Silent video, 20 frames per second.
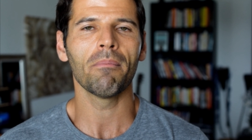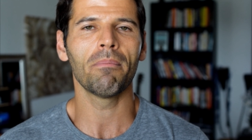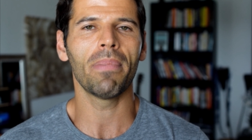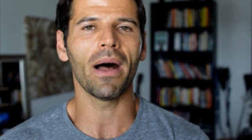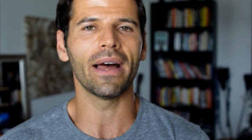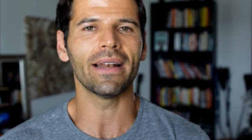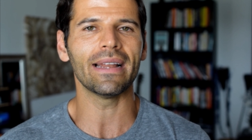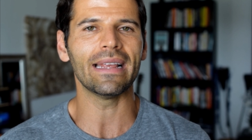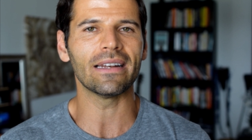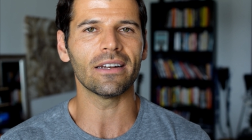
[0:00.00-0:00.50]

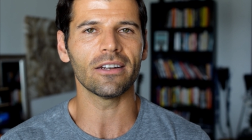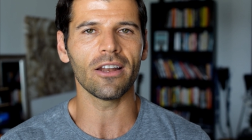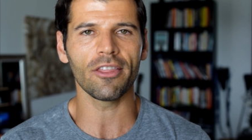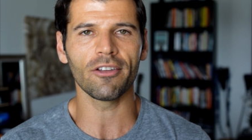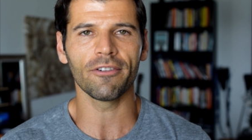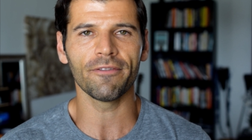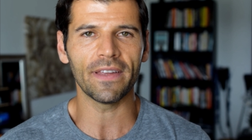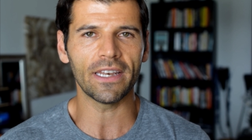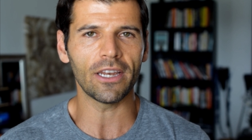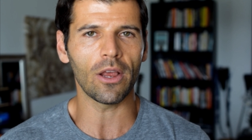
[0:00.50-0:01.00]
But in
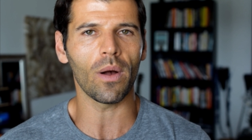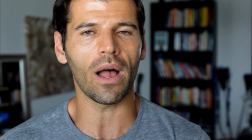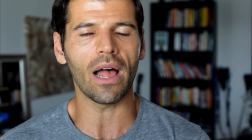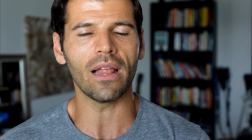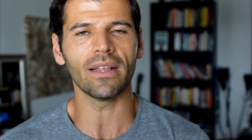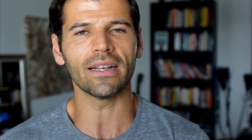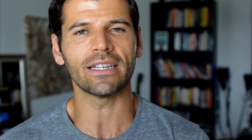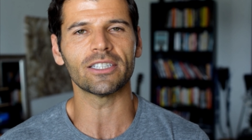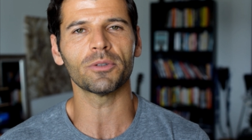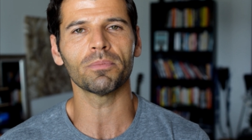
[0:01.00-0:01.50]
another video,
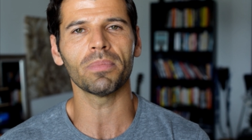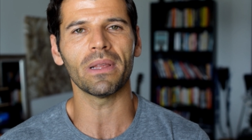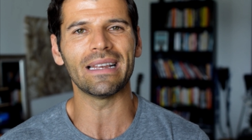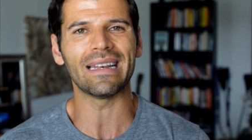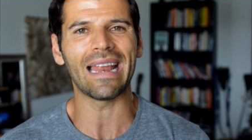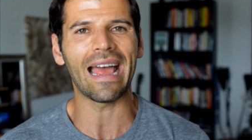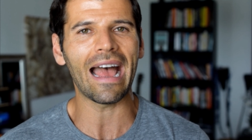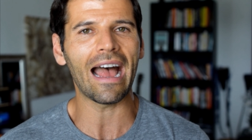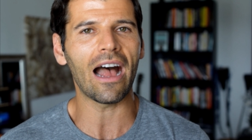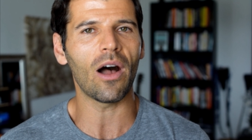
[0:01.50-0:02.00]
I'll explain
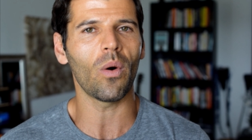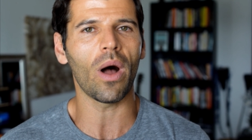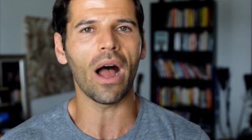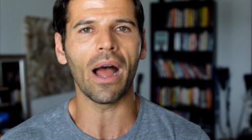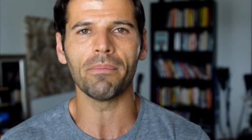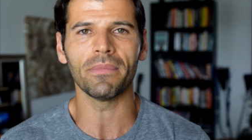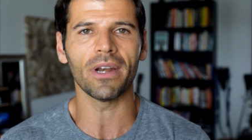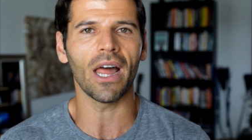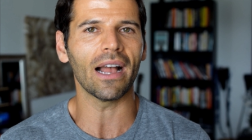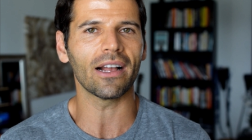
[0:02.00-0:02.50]
how
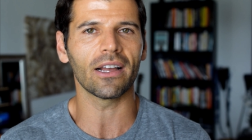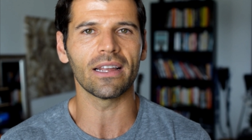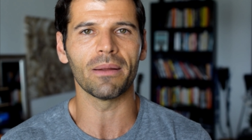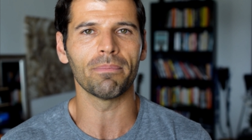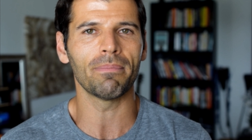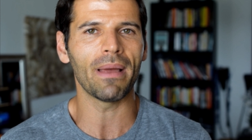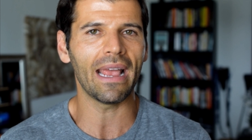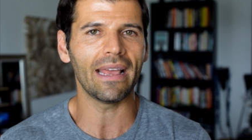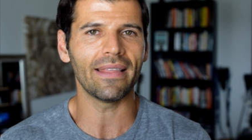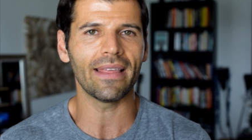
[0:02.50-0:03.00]
I'm not going to
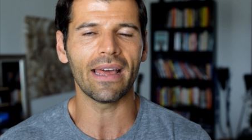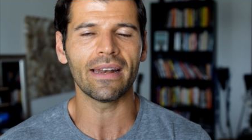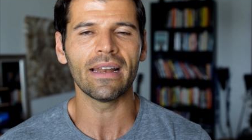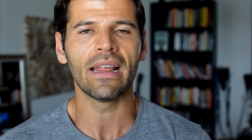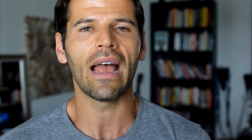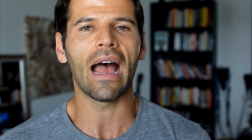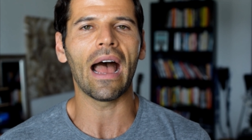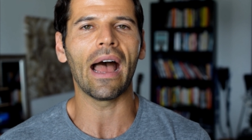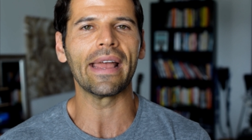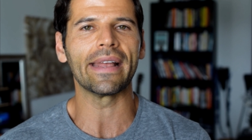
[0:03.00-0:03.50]
pay that.
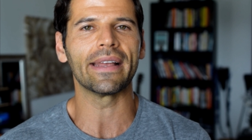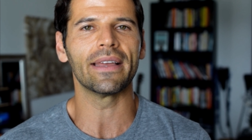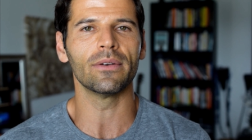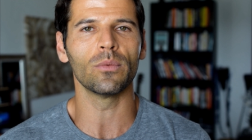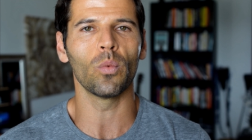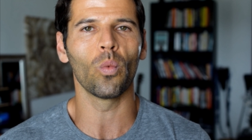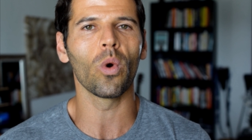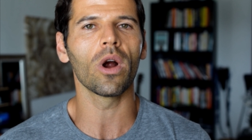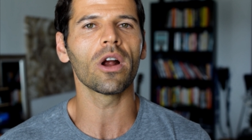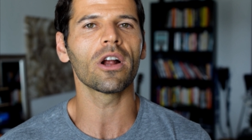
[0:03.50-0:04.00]
I
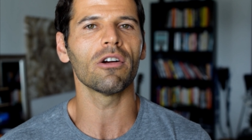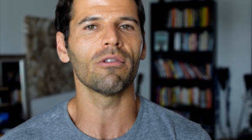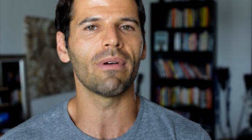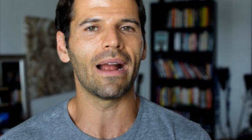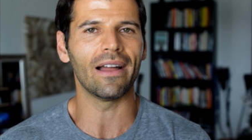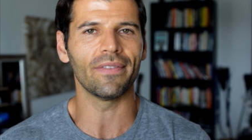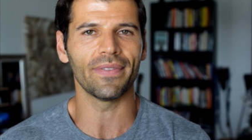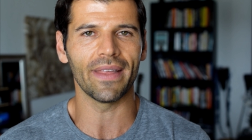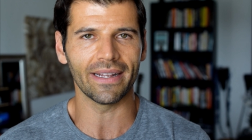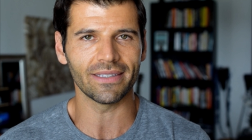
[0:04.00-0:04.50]
can work
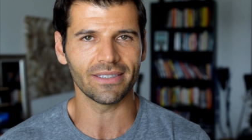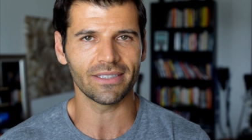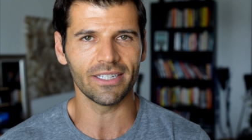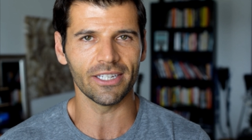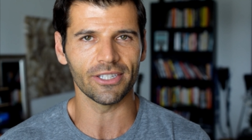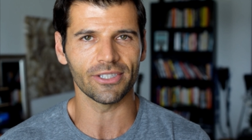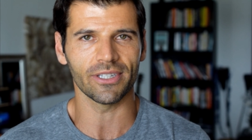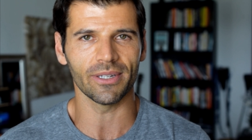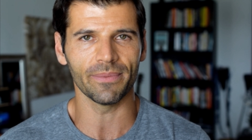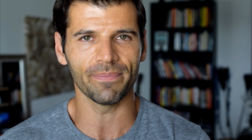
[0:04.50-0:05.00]
around that
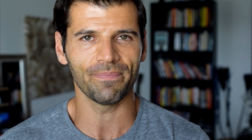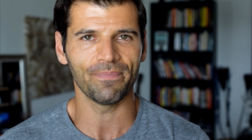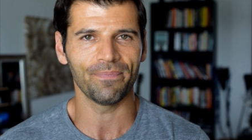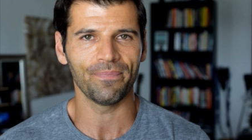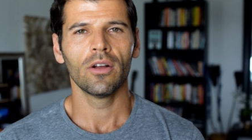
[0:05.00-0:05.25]
system.